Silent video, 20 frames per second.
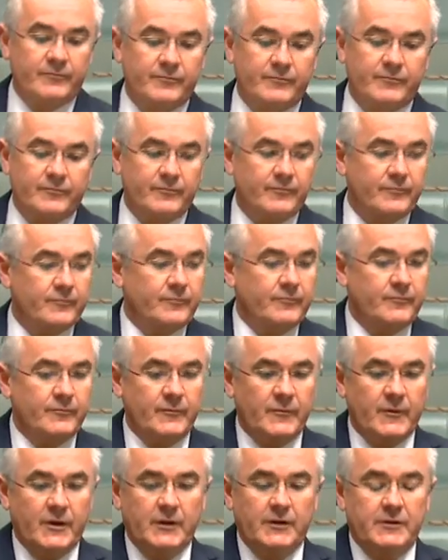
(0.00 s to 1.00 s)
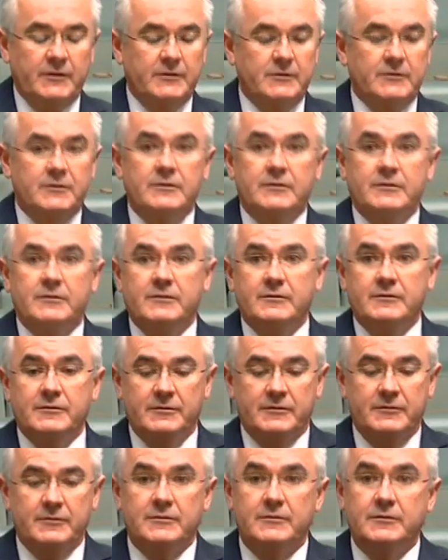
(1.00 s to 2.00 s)
I call the
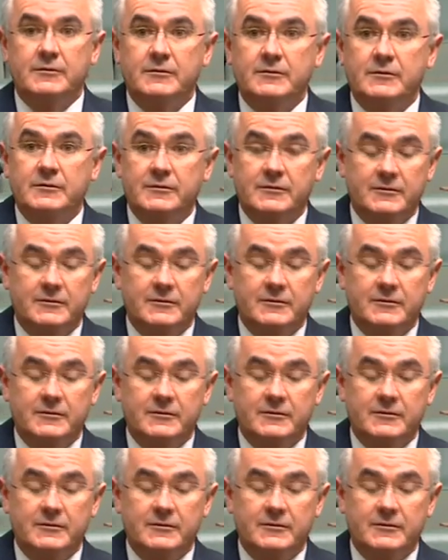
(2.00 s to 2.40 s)
member for